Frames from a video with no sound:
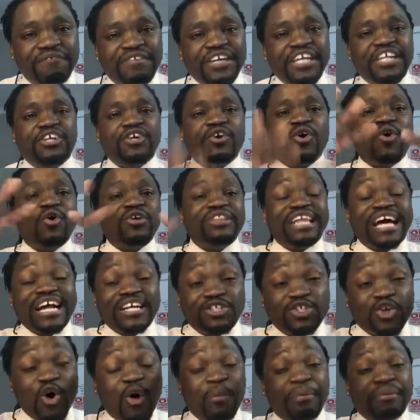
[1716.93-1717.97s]
video or
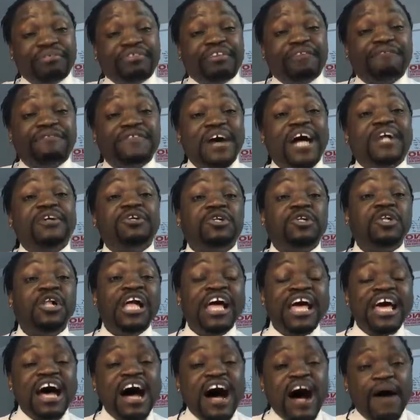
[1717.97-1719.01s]
that top of the
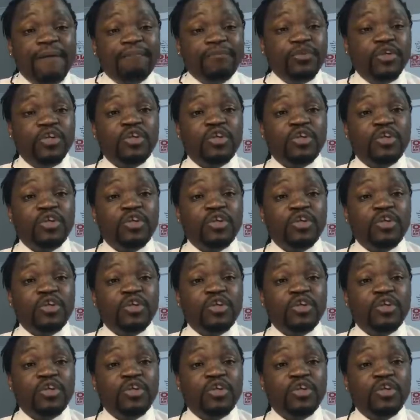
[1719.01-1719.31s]
funnel um,